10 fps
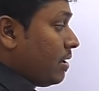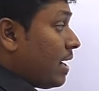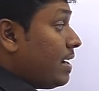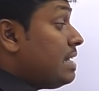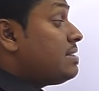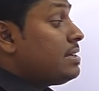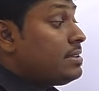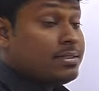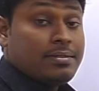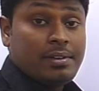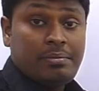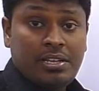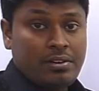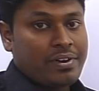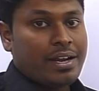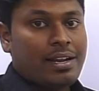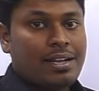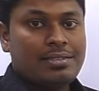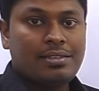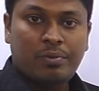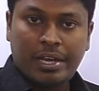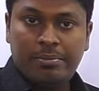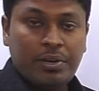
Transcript: Kindly say this will be your final answer. Why?